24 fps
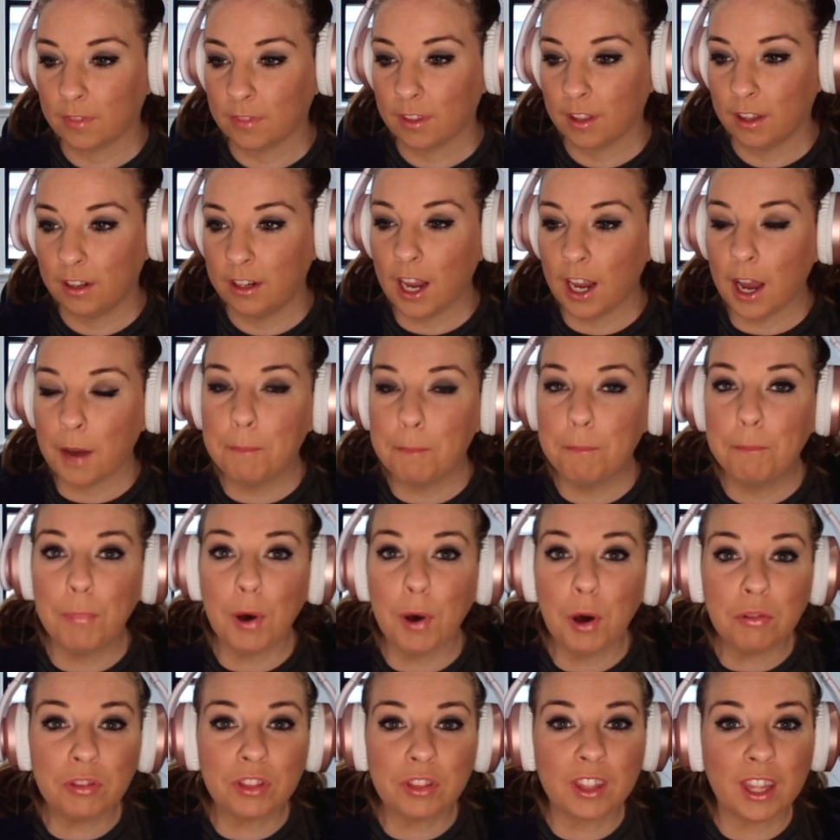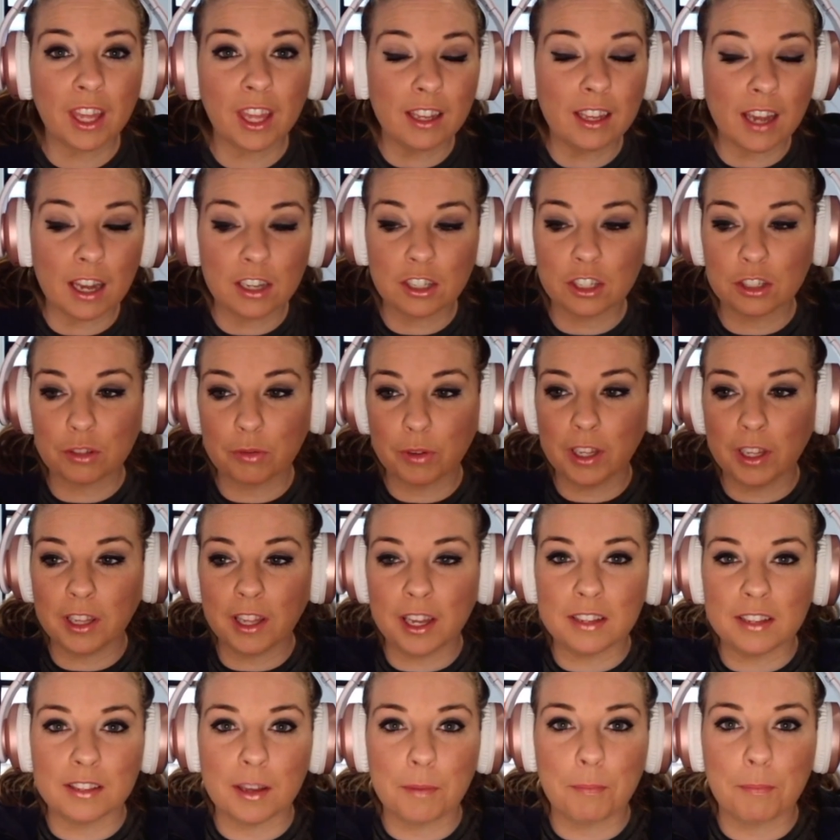Now both I just
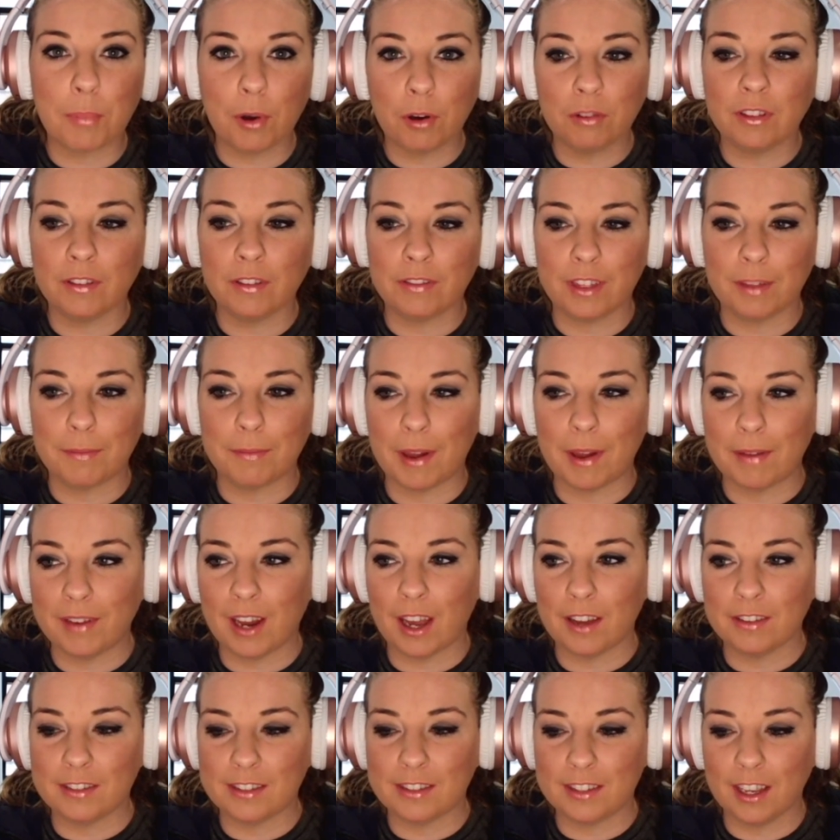realized that both of them have now there.